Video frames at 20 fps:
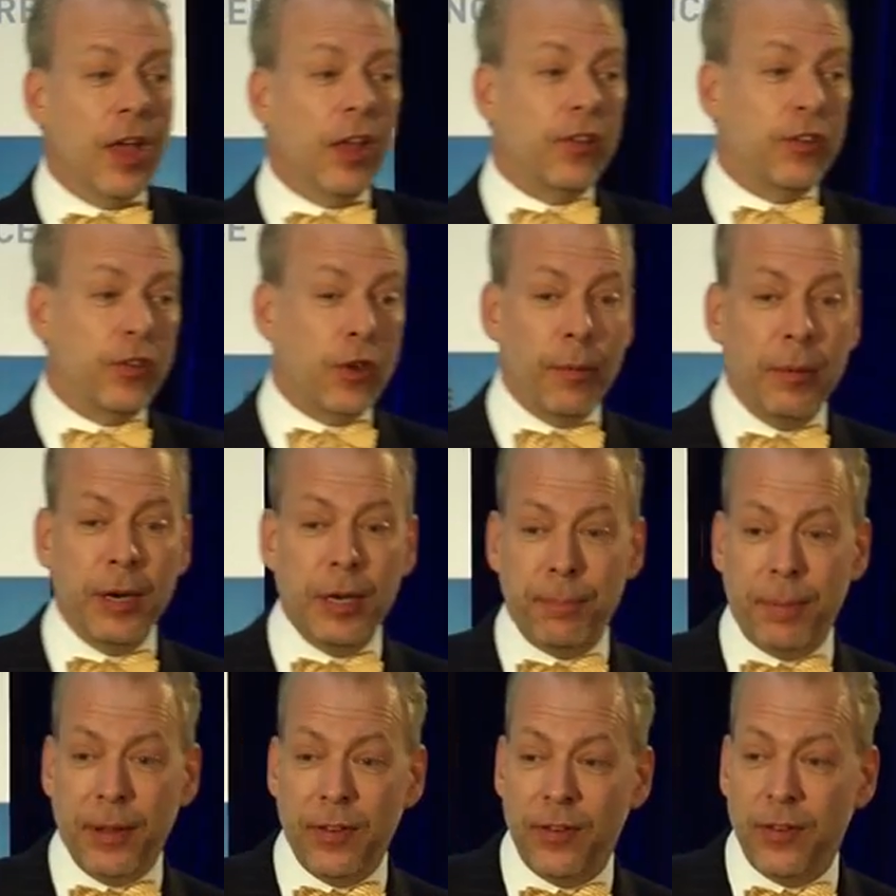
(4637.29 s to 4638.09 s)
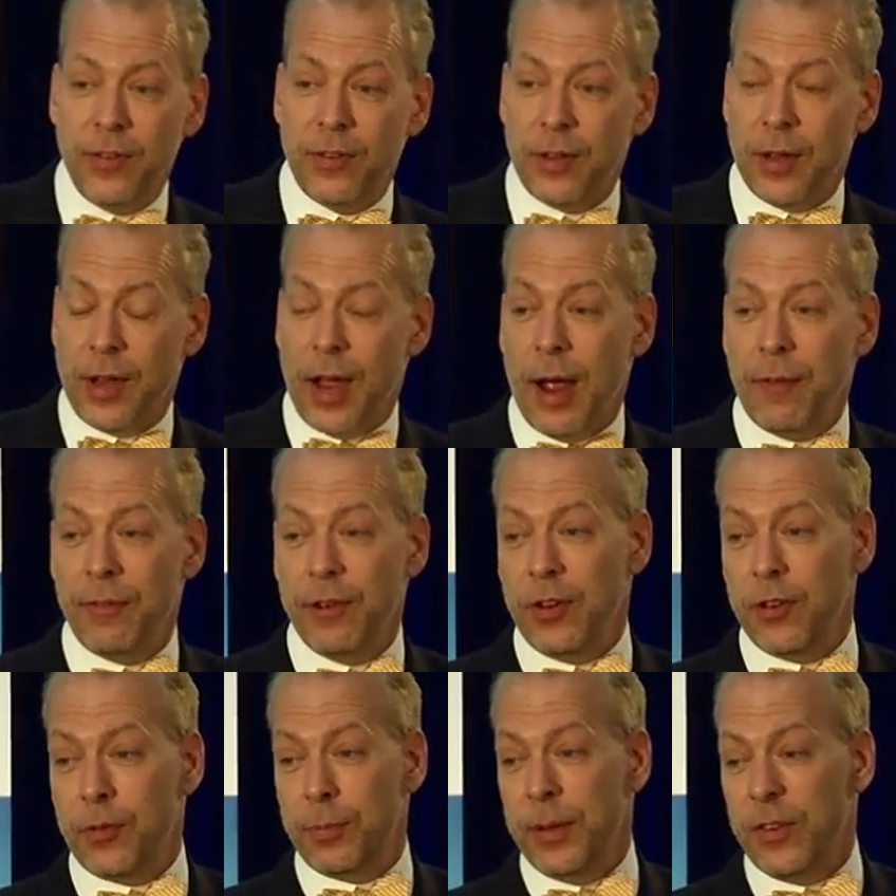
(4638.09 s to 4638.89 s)
so many businesses are
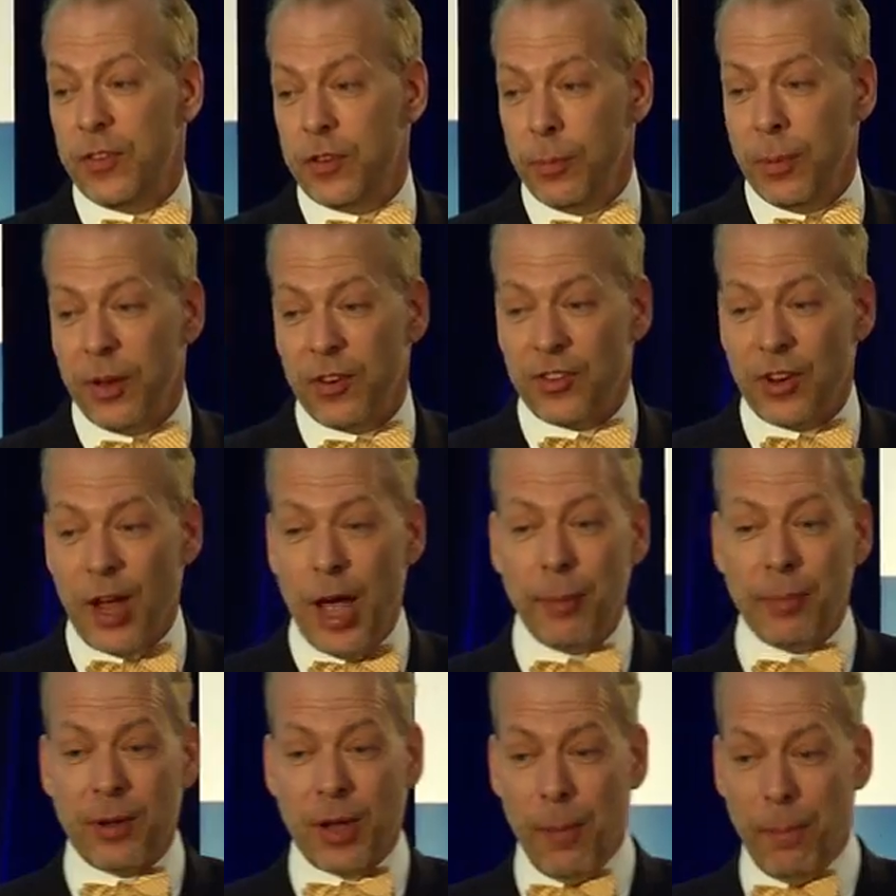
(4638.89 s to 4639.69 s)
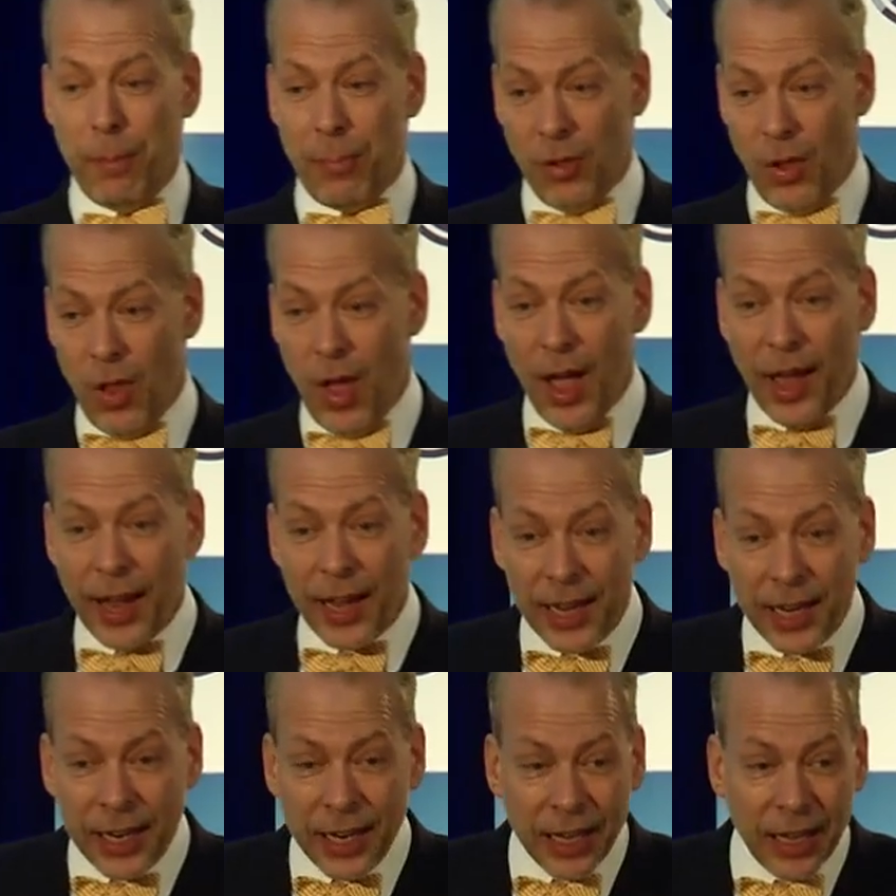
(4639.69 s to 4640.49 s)
having to spend so much time
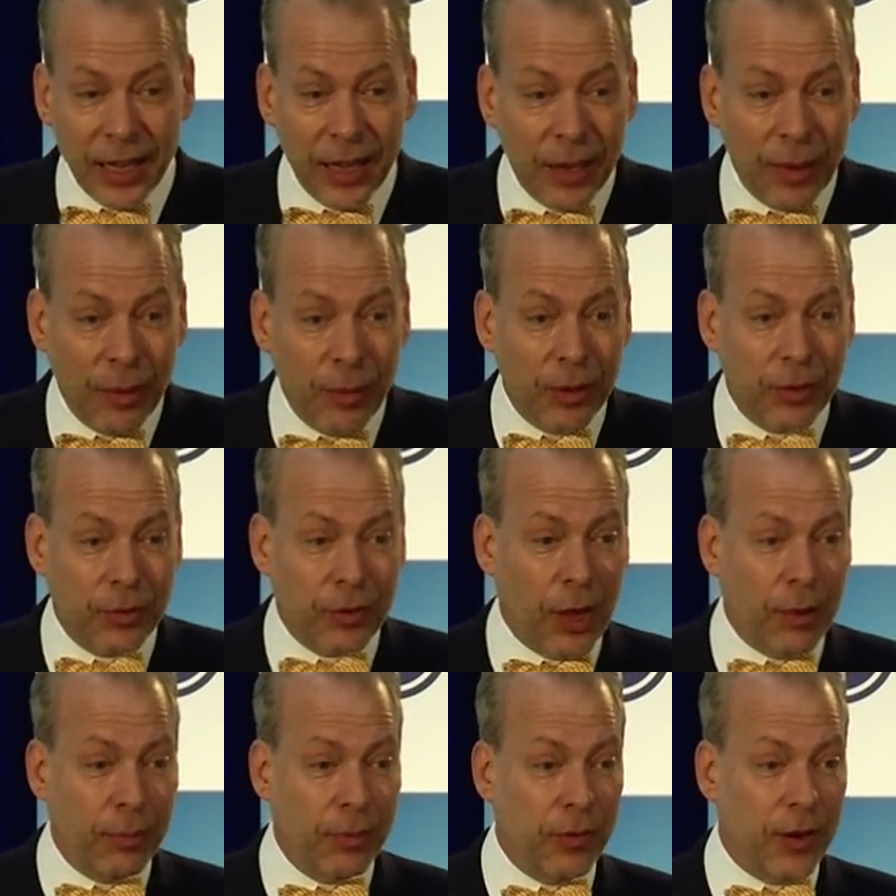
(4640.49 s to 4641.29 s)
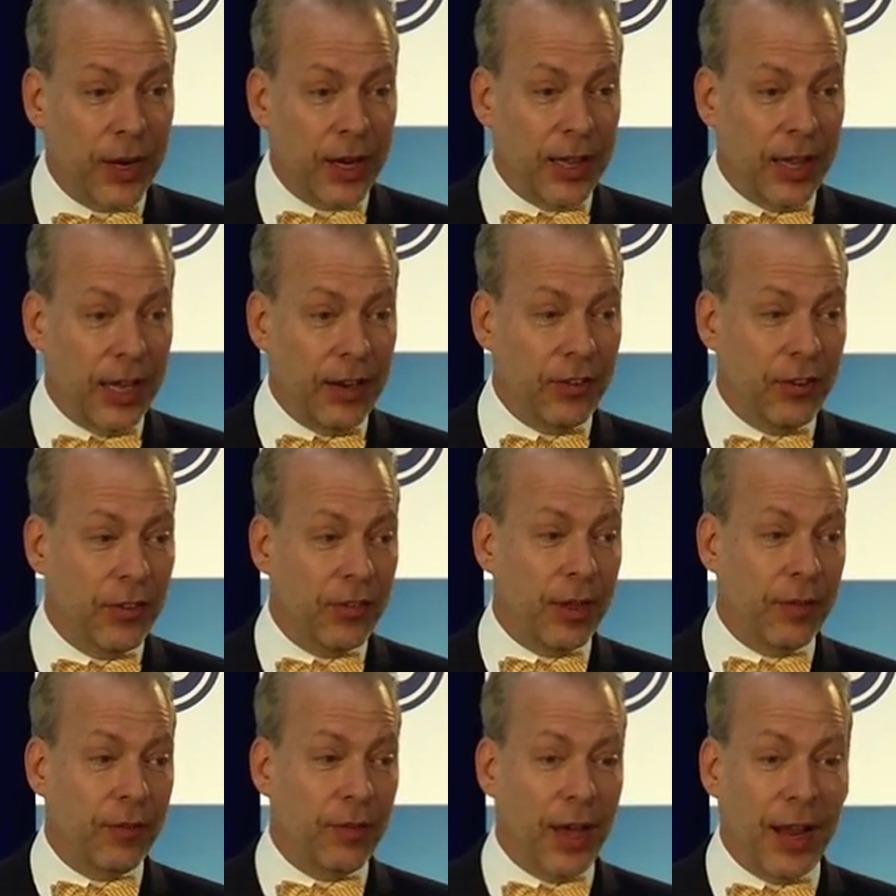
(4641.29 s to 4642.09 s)
complying with government regulations,
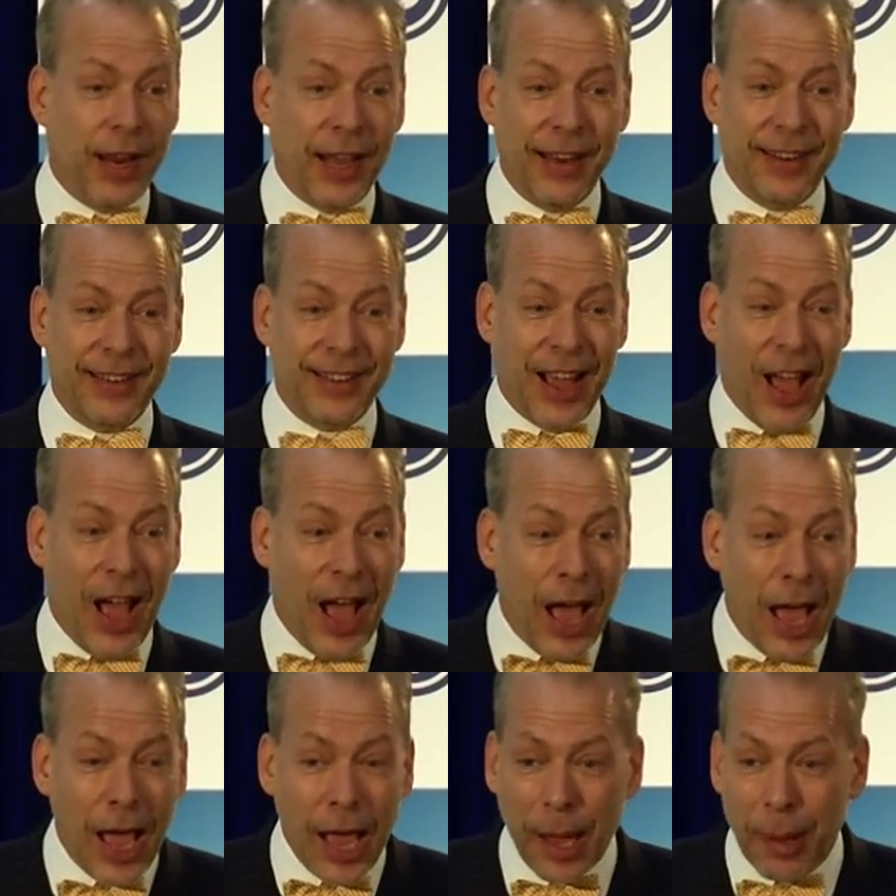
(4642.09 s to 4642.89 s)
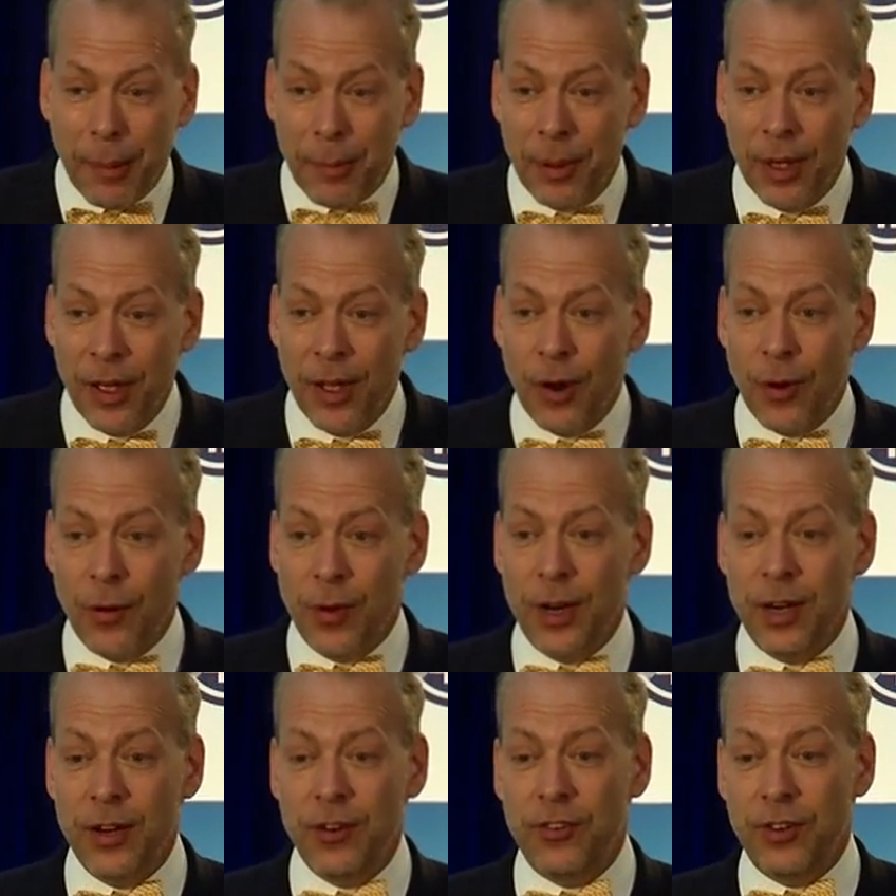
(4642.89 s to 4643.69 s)
they've not had time
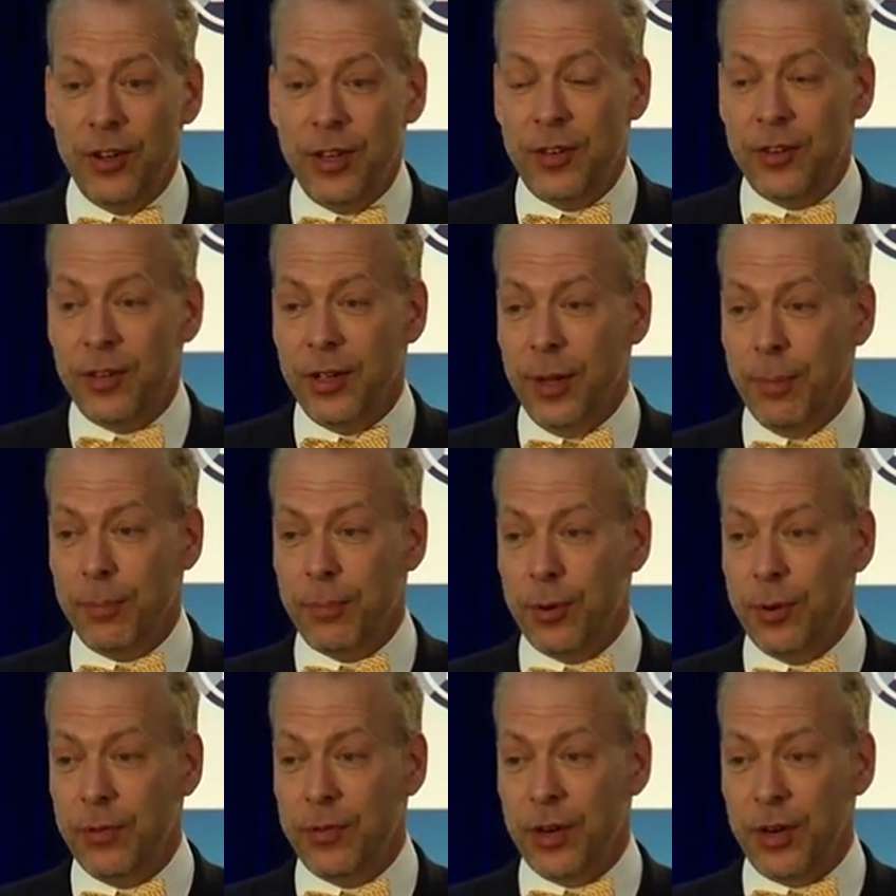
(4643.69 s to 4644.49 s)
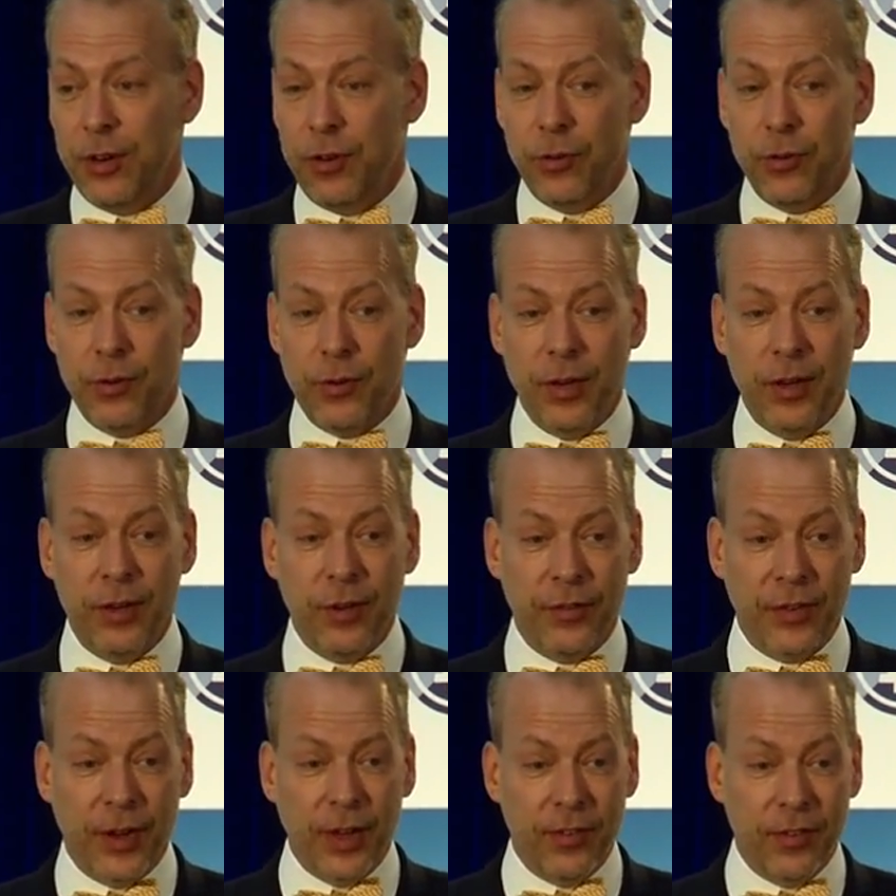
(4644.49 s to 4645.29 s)
or energy to improve their user
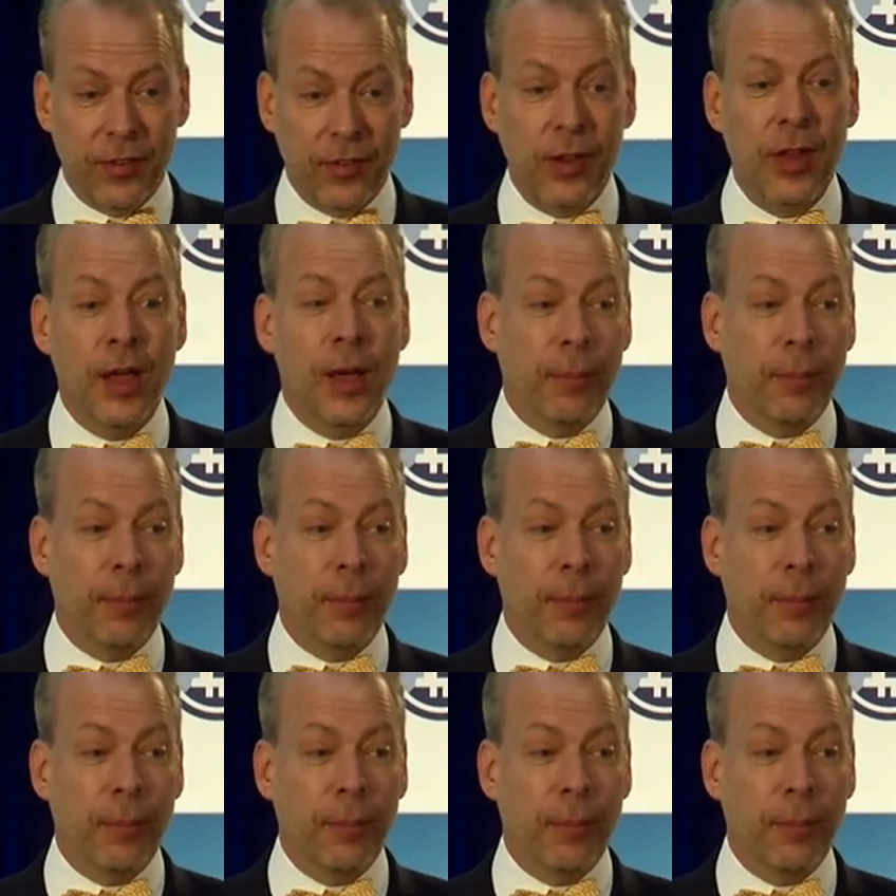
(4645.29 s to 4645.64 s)
interfaces.